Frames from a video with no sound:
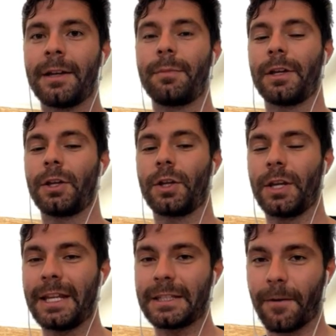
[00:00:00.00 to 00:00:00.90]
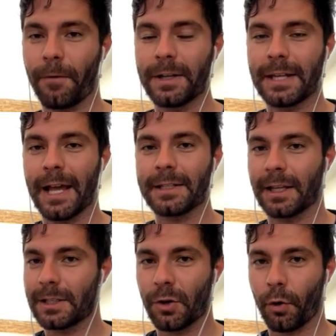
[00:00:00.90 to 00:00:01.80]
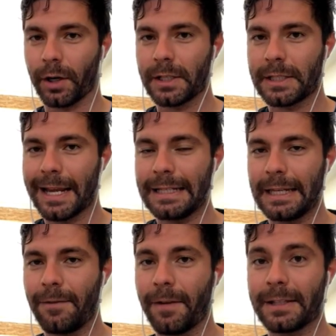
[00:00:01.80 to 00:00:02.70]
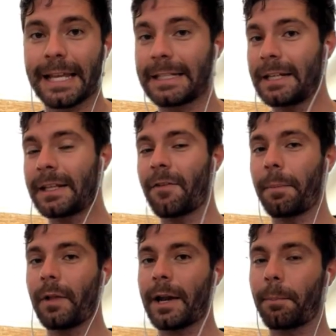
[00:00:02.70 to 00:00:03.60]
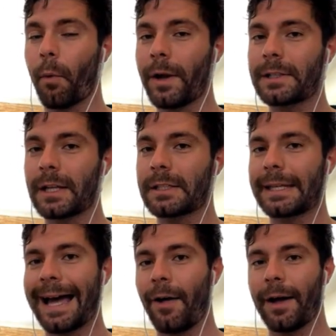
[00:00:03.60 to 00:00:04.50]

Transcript: be a unique, different test against an Oregon State defense that did give up a lot of points against Cal.